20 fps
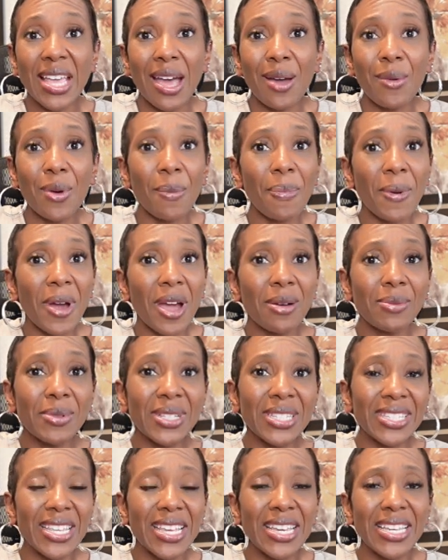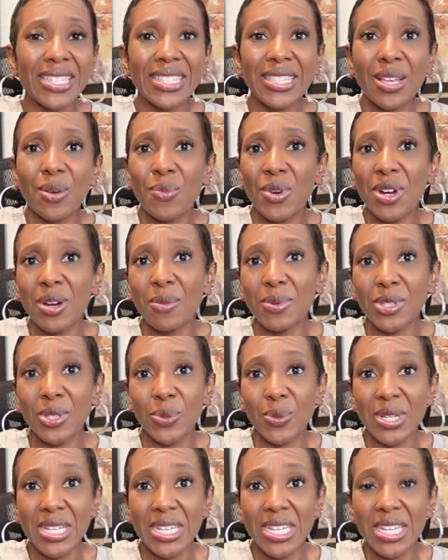I would probably say somewhere
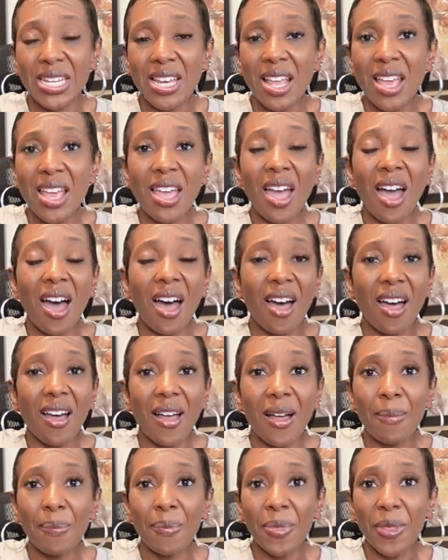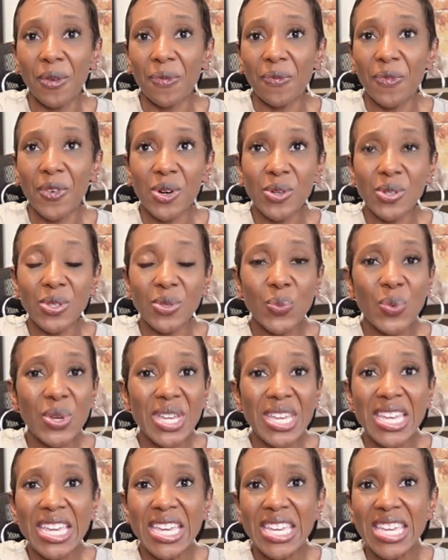between the first
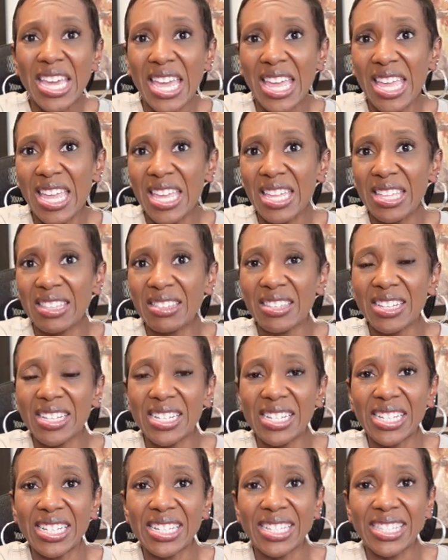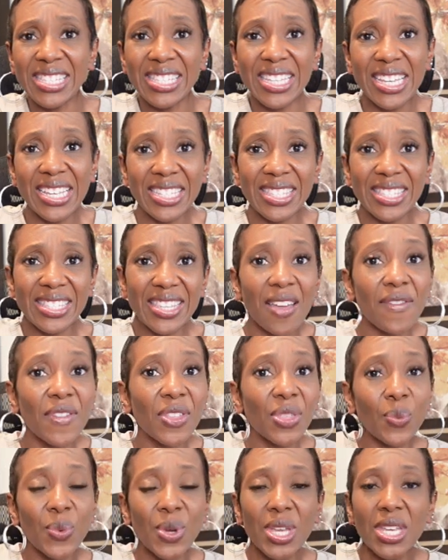week and the 6th,
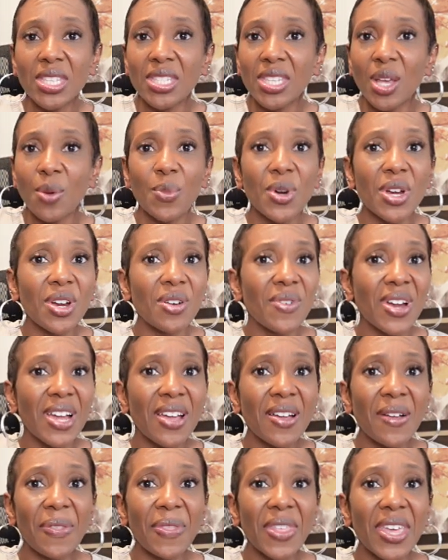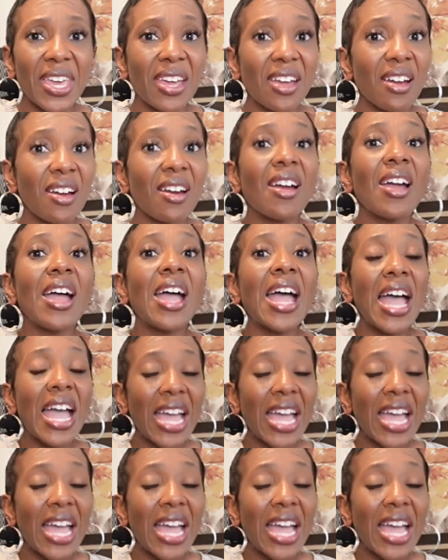7th week, somewhere around there.